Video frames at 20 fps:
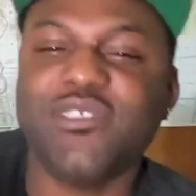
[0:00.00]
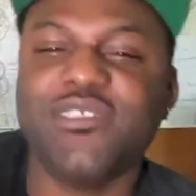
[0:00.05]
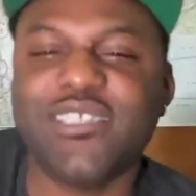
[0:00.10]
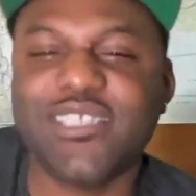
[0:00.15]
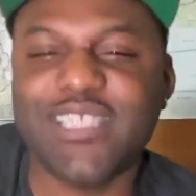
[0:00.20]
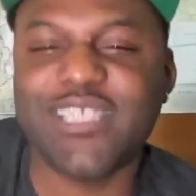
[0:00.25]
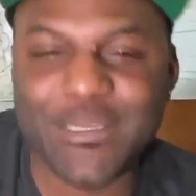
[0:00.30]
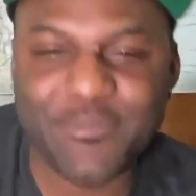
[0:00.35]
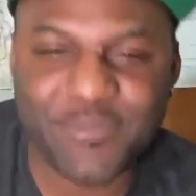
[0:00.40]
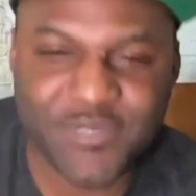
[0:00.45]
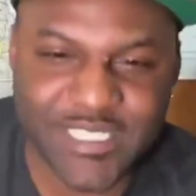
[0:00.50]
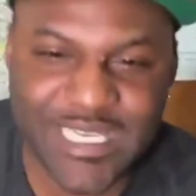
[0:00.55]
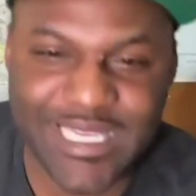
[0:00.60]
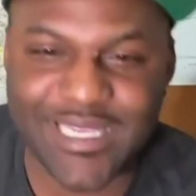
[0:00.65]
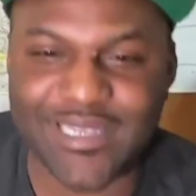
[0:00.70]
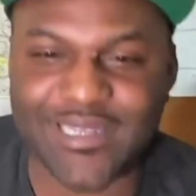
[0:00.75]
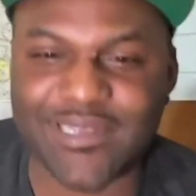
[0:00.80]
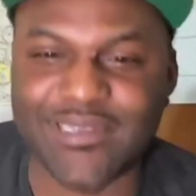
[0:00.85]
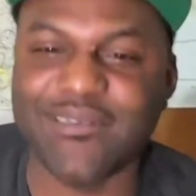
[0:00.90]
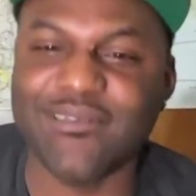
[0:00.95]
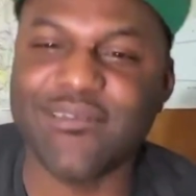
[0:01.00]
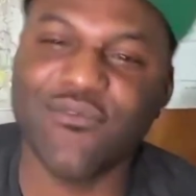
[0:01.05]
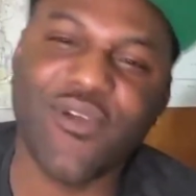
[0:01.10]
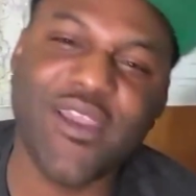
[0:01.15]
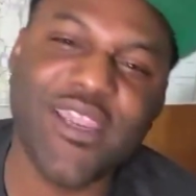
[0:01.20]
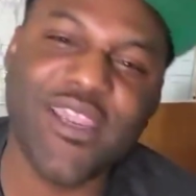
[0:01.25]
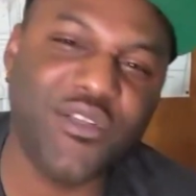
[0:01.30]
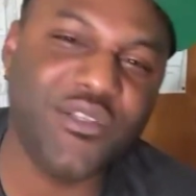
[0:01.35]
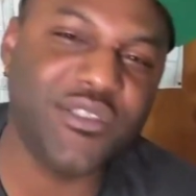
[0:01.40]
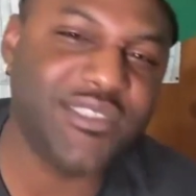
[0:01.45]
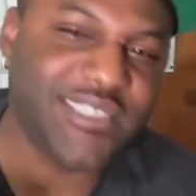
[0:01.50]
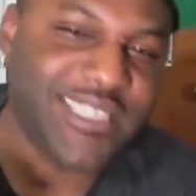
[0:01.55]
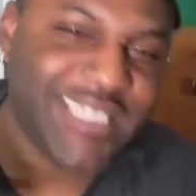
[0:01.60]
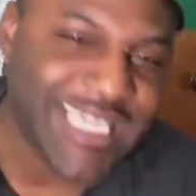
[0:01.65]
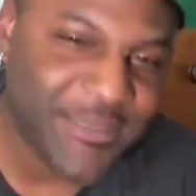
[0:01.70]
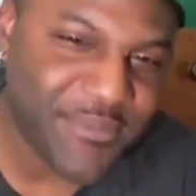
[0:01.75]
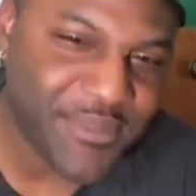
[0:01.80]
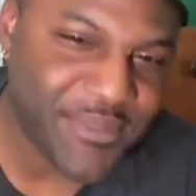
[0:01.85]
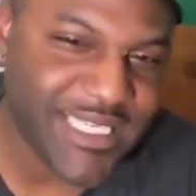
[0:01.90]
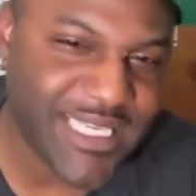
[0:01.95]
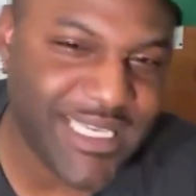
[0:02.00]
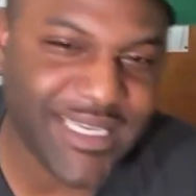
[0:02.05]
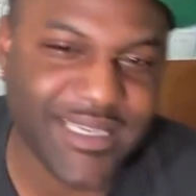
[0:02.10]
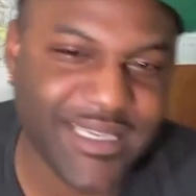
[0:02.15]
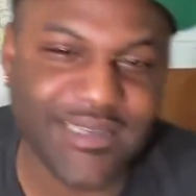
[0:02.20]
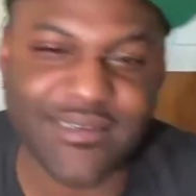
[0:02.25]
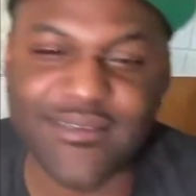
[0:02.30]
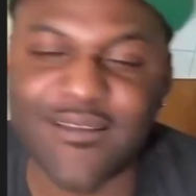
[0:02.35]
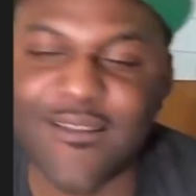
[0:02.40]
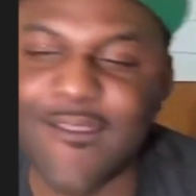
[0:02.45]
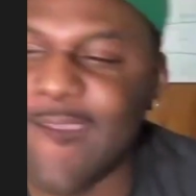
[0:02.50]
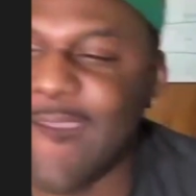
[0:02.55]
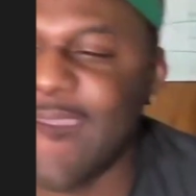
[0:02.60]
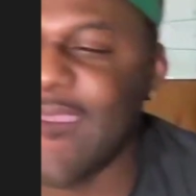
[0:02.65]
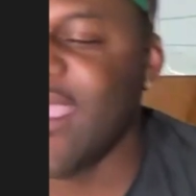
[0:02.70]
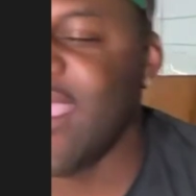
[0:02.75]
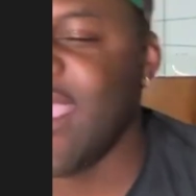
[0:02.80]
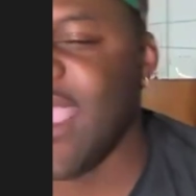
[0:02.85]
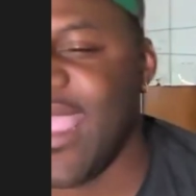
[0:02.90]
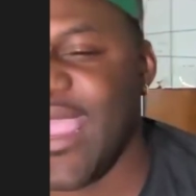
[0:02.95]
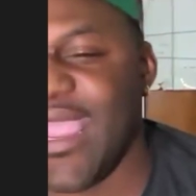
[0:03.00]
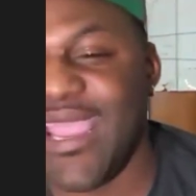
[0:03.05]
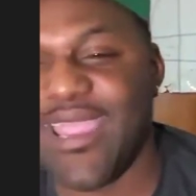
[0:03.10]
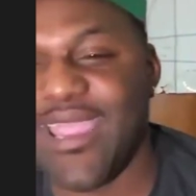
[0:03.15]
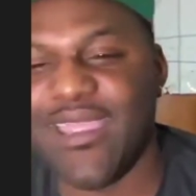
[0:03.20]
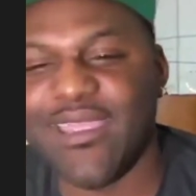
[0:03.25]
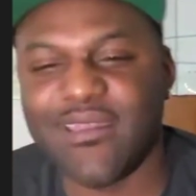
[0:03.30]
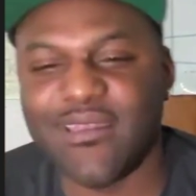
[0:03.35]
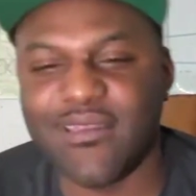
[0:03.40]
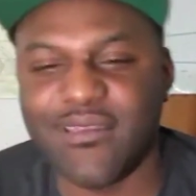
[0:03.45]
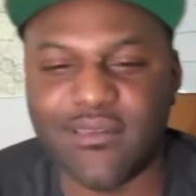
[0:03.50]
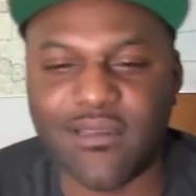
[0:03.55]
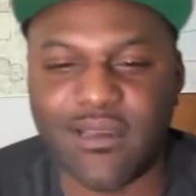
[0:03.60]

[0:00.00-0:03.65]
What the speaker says: keep seeking, right? You just keep seeking, and